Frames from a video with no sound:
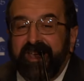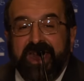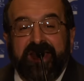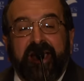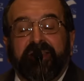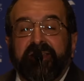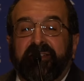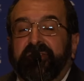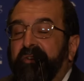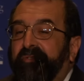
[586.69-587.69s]
And I,
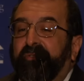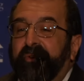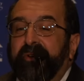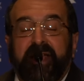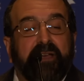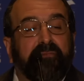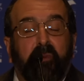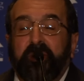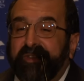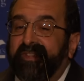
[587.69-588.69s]
Linda Sarsour, have
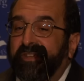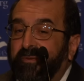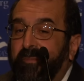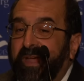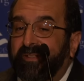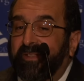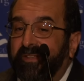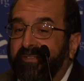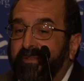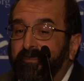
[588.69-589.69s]
more to tell you about
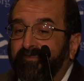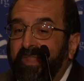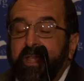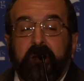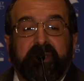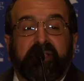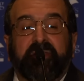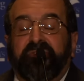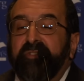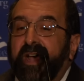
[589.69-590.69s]
this.
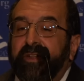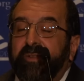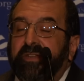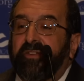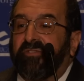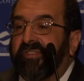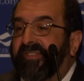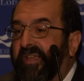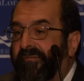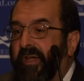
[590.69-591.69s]
Because not only did she
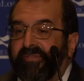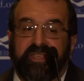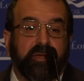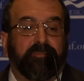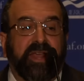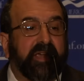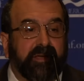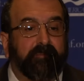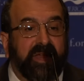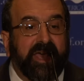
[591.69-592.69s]
say, if I say I'm
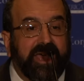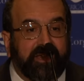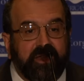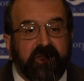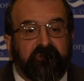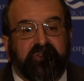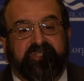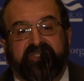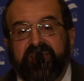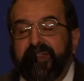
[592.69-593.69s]
black, I'm black, she
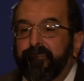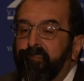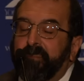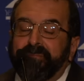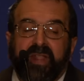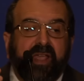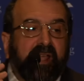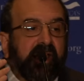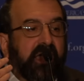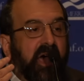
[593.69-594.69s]
said,
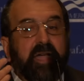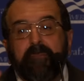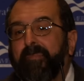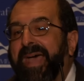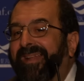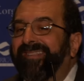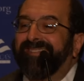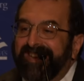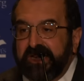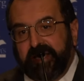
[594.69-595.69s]
I'm
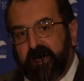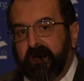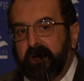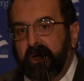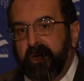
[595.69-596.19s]
Palestinian.